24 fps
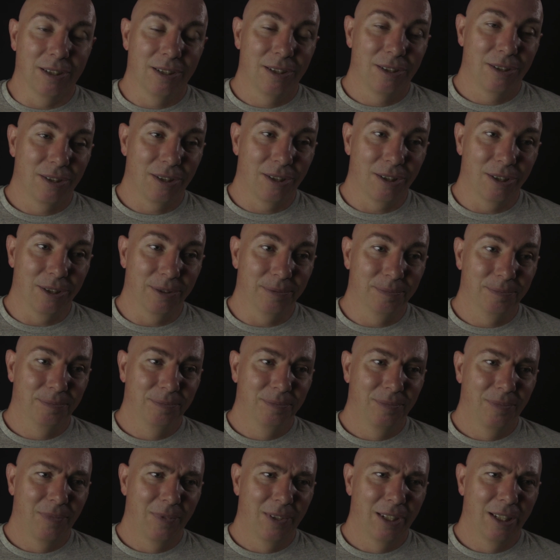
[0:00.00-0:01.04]
So
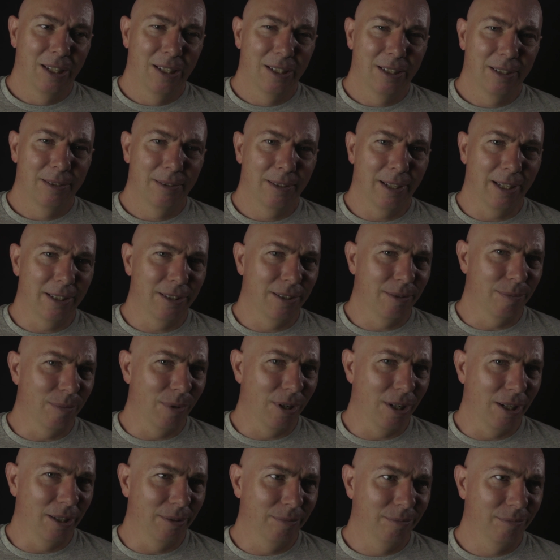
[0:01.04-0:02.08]
that's
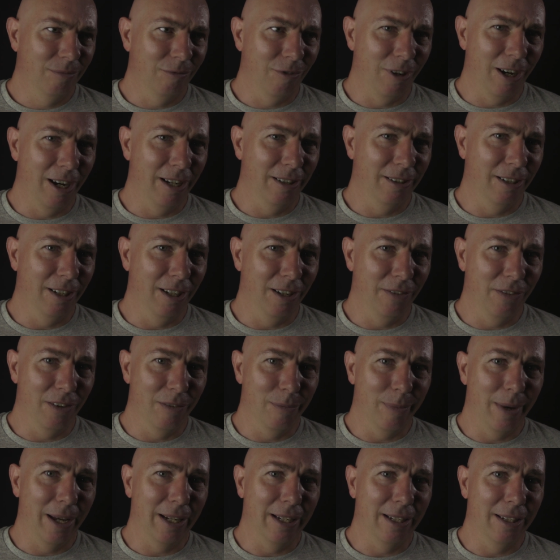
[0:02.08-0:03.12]
my rant, and if you
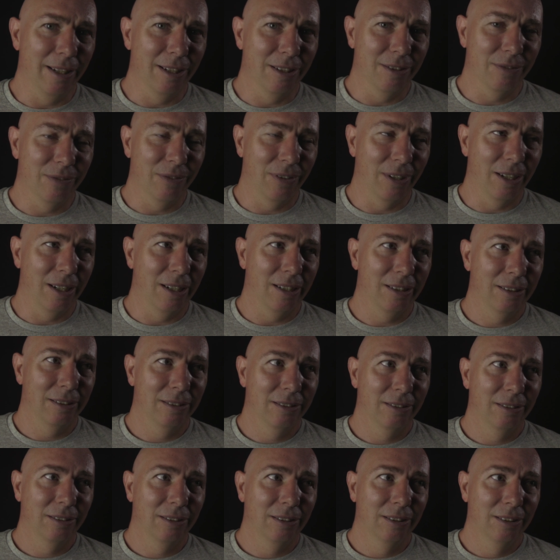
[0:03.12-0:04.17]
made it this far,
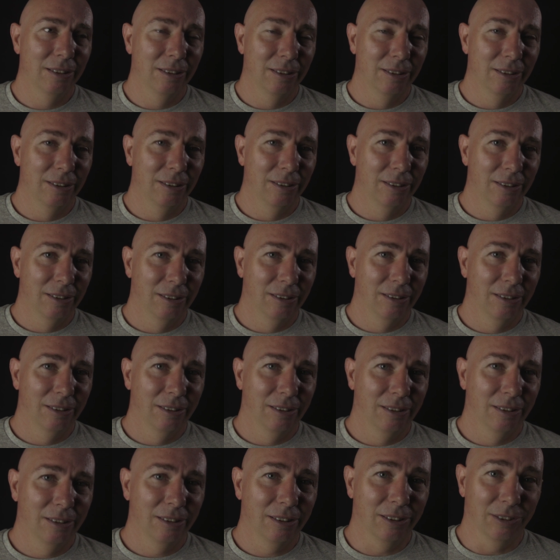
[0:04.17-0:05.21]

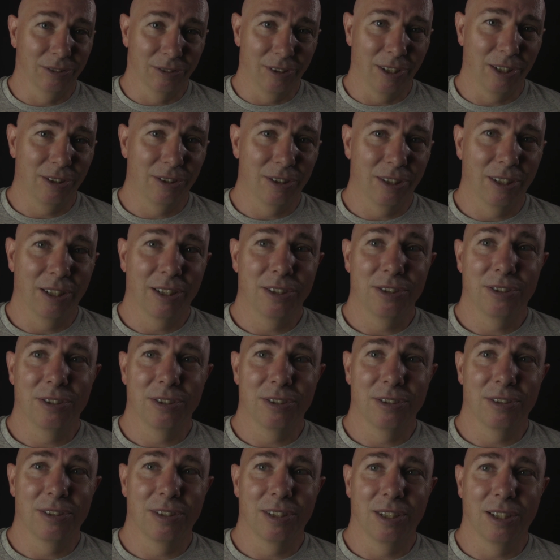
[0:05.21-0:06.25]

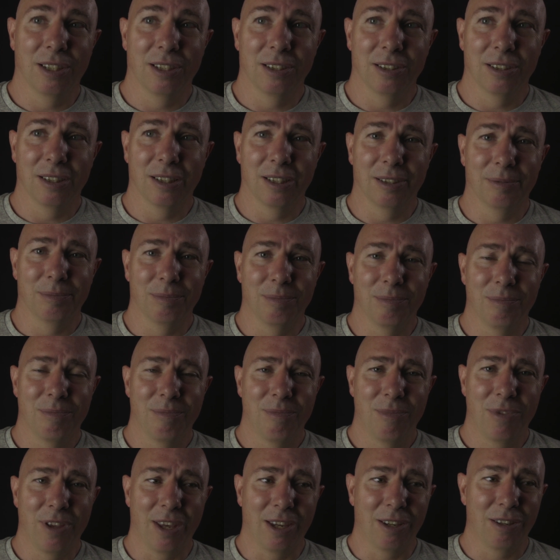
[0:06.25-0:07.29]
congratulations, and
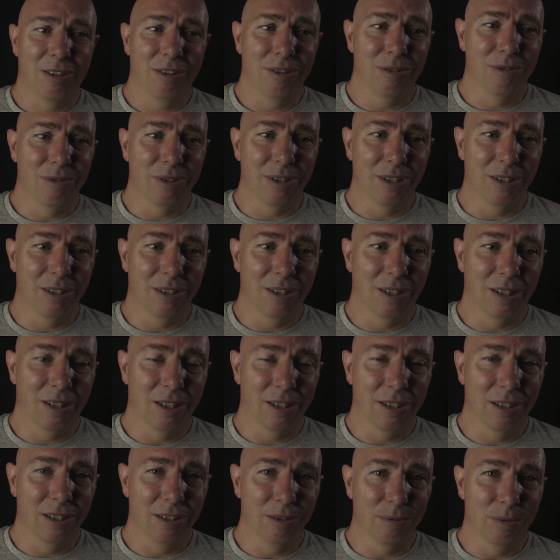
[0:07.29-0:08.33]
thank you, and
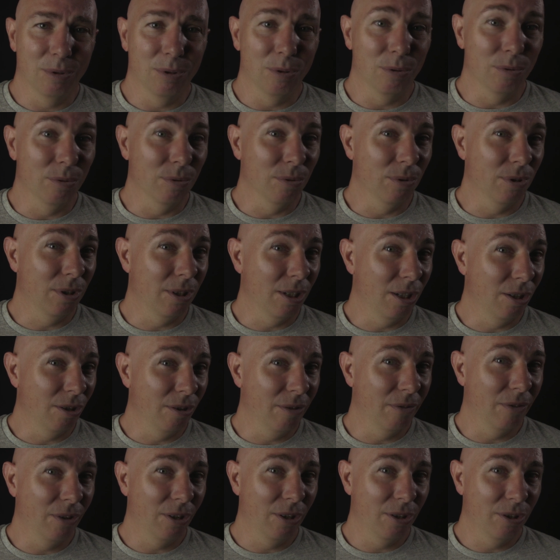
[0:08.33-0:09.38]
I will see
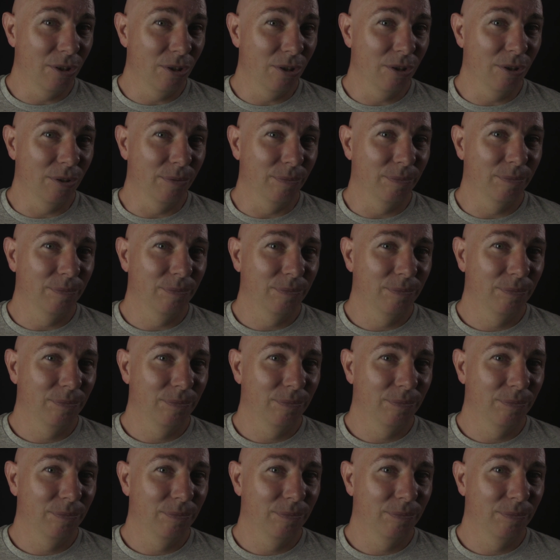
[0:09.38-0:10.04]
you very soon.